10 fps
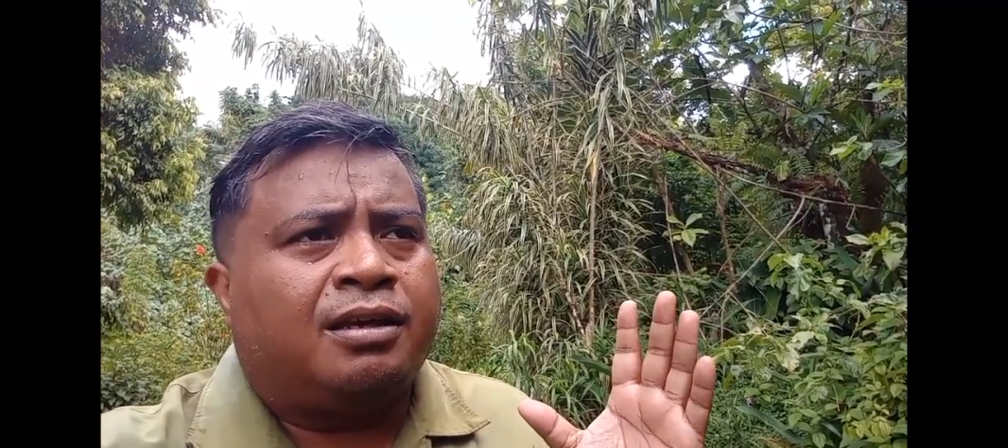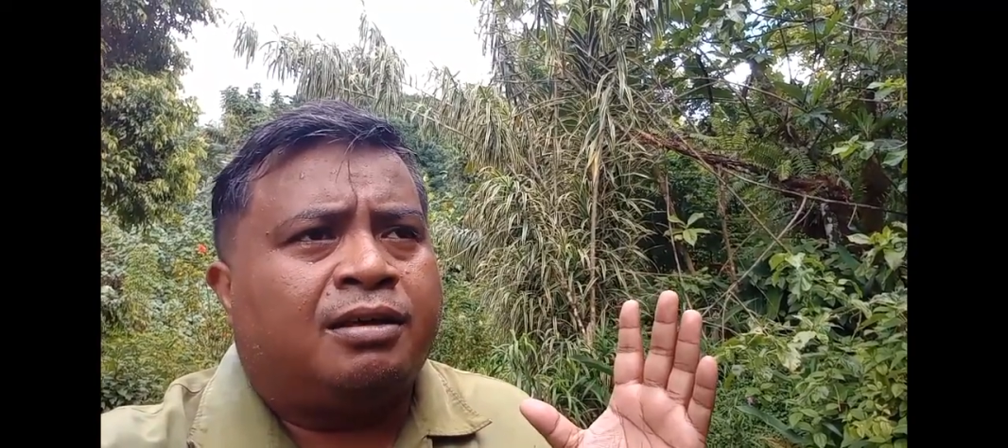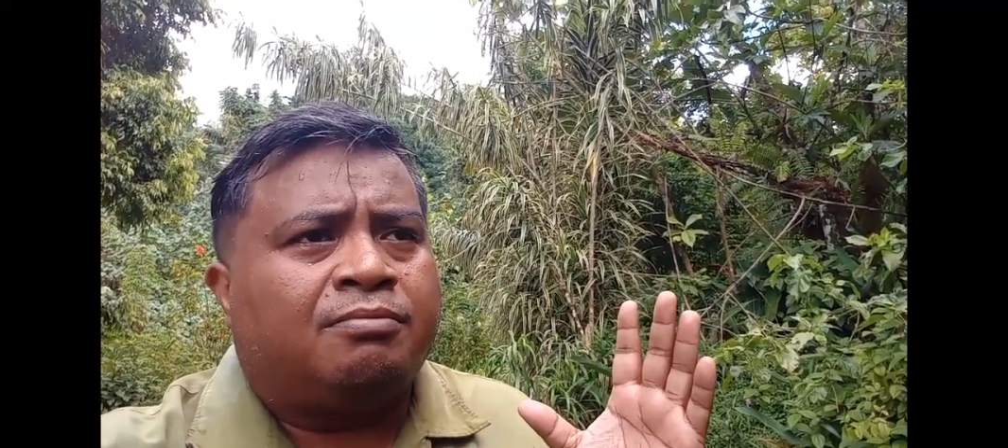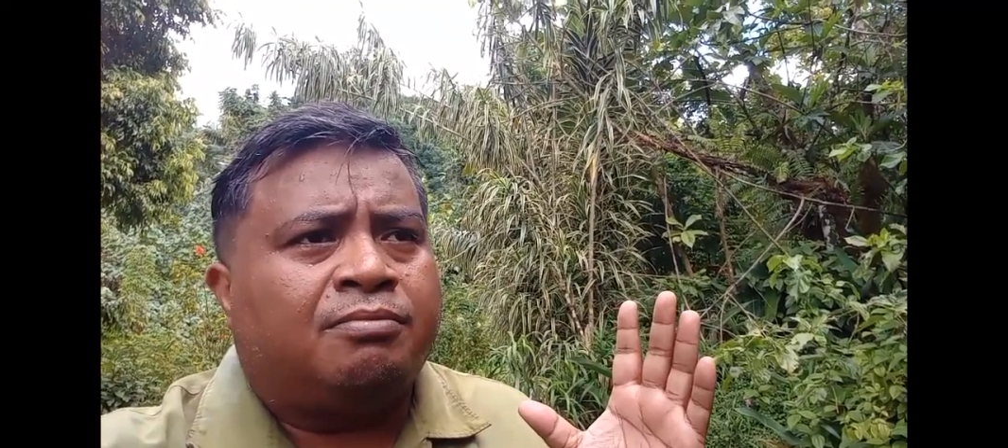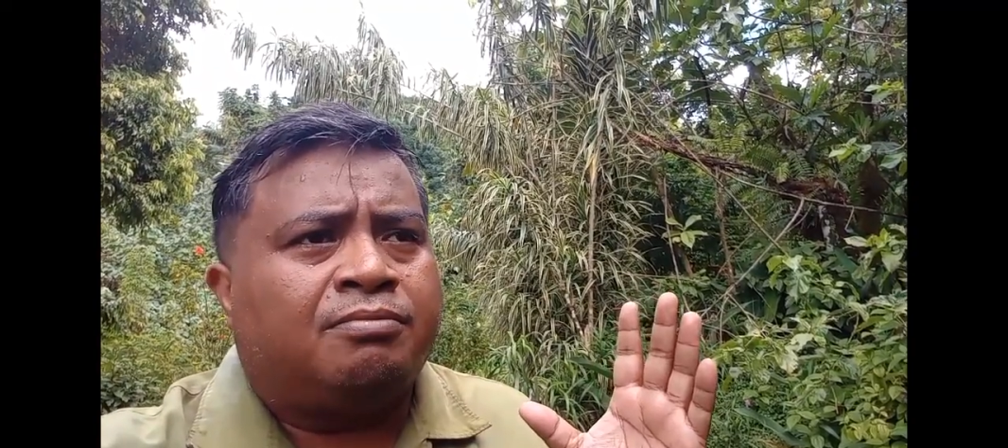
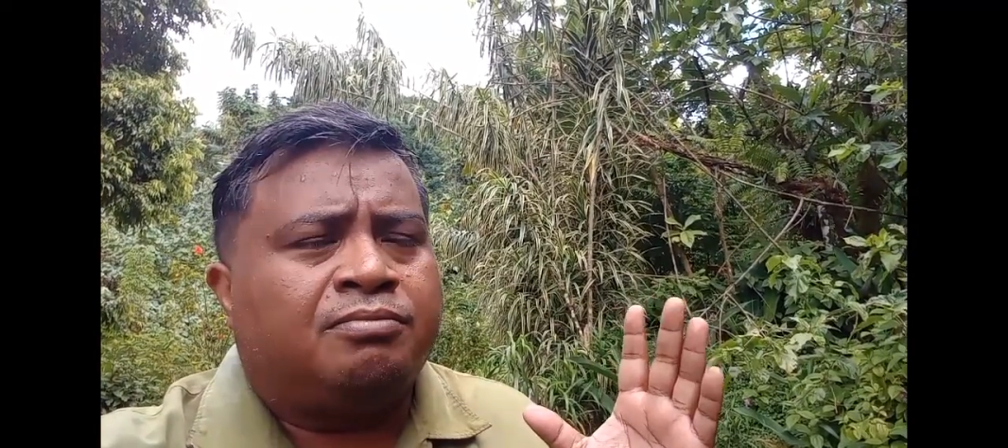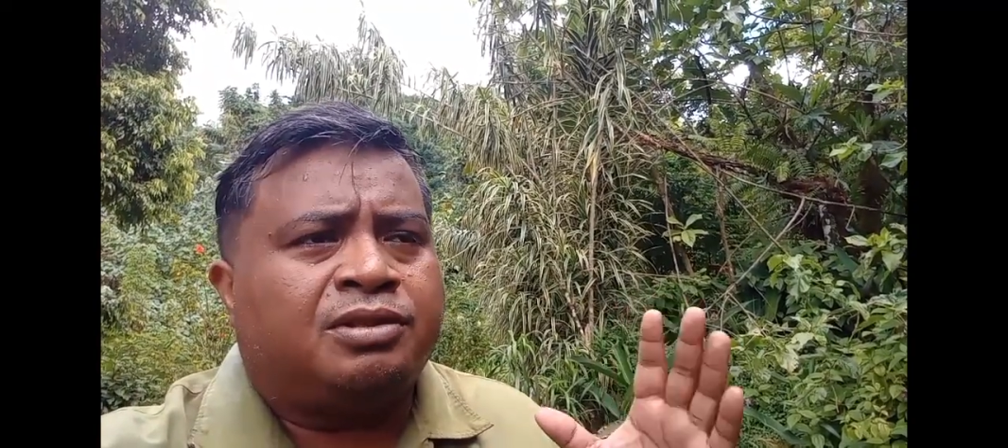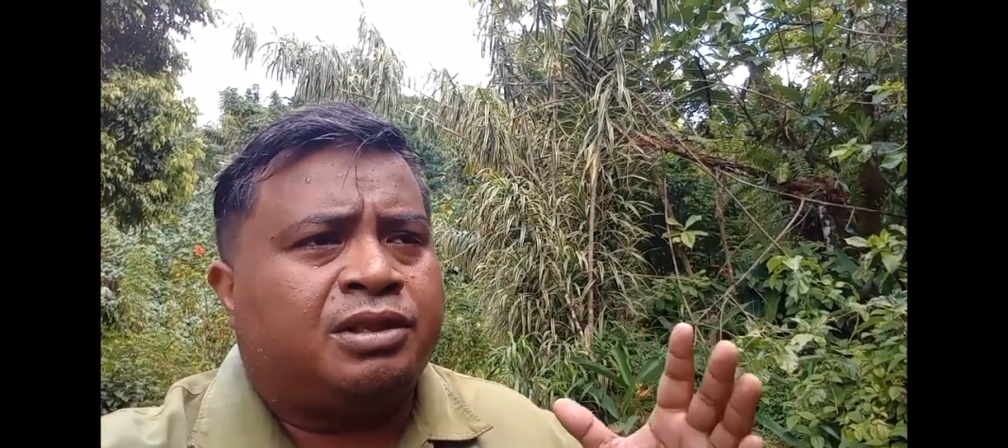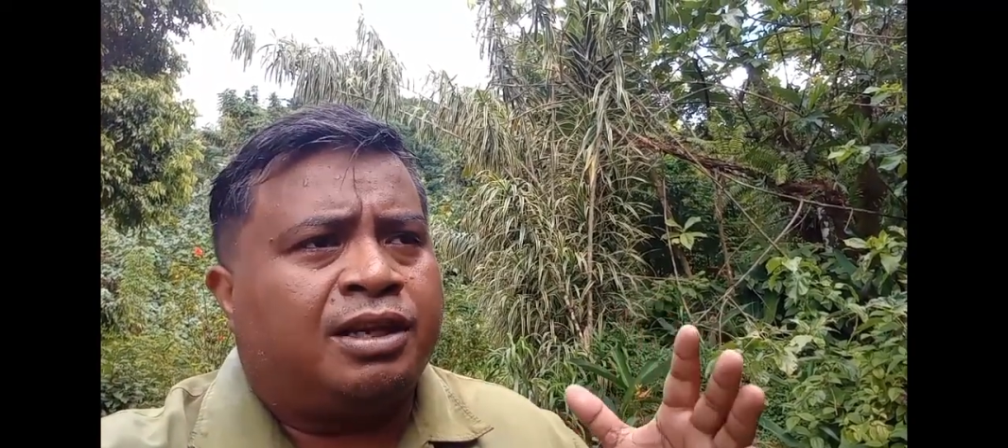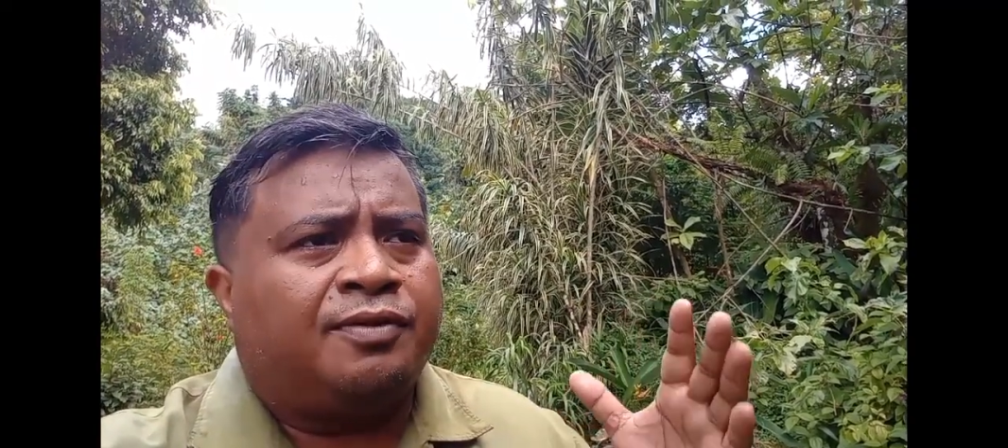Um,
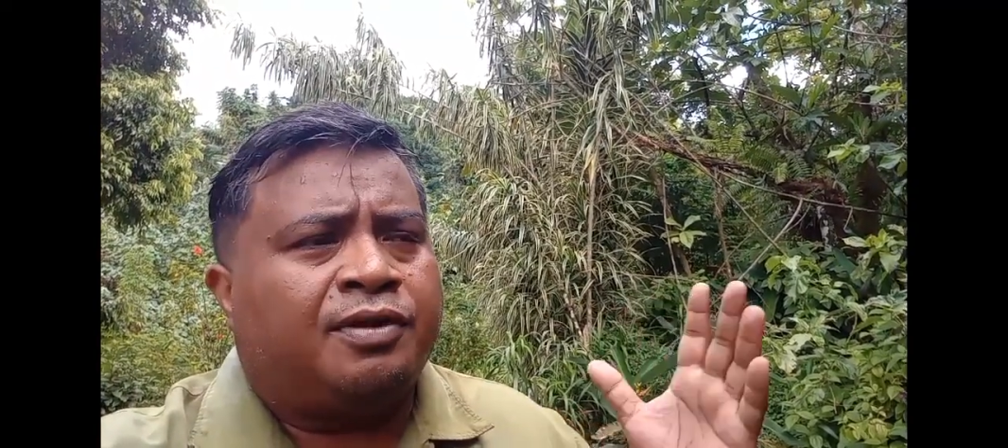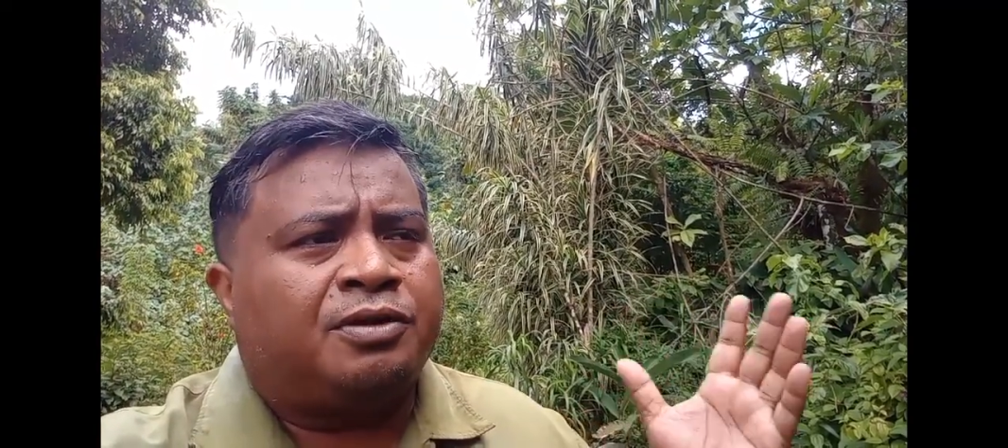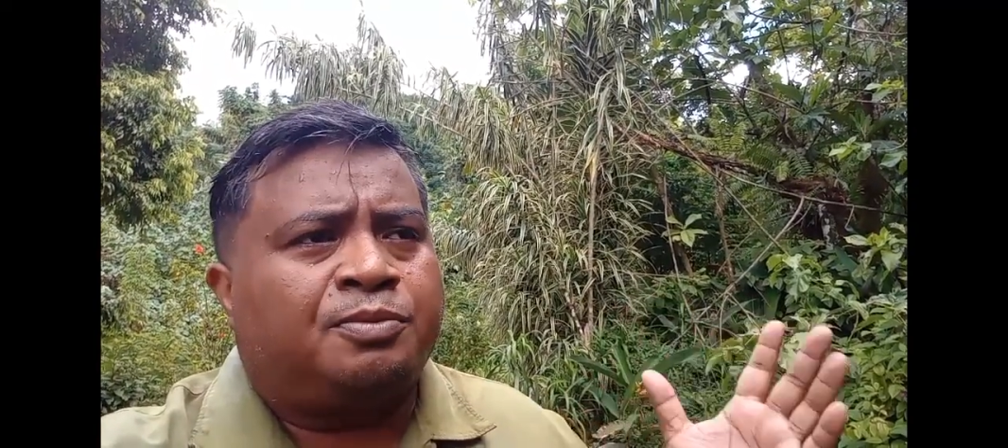she gave a